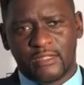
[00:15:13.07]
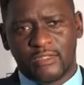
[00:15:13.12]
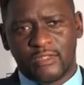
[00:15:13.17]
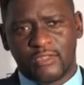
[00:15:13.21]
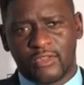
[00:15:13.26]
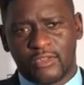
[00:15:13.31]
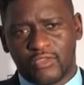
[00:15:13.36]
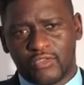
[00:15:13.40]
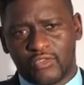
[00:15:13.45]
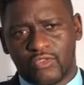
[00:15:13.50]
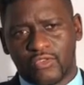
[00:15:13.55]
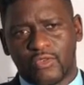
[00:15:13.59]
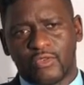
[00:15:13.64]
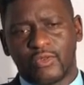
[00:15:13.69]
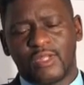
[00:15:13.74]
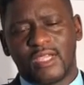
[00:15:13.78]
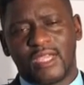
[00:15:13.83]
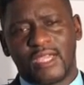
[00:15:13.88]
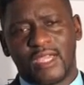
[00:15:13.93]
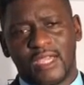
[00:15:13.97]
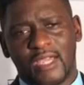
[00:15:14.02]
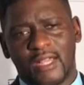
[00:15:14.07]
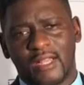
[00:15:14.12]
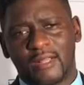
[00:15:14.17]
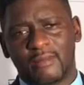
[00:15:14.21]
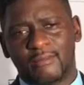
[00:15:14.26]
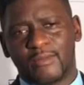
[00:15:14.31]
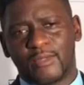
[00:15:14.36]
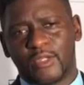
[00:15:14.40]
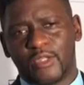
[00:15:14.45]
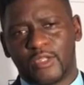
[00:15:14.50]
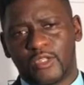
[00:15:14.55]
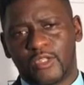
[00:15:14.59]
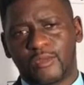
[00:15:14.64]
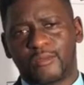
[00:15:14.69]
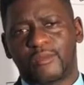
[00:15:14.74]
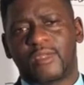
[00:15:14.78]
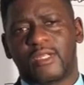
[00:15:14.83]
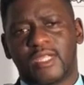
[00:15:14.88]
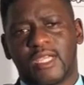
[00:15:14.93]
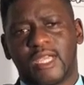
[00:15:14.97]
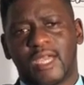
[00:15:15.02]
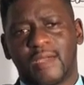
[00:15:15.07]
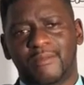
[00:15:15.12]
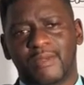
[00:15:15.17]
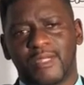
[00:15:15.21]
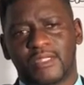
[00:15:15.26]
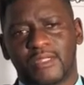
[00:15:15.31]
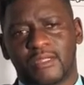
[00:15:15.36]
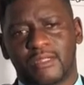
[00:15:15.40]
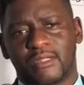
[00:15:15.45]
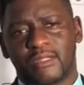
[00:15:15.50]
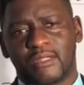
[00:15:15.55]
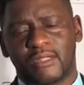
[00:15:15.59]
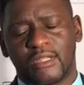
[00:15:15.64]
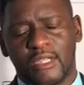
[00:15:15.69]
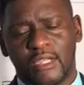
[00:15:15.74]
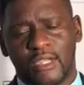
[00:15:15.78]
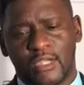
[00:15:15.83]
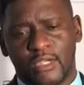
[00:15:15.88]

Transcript: to truly help the human capital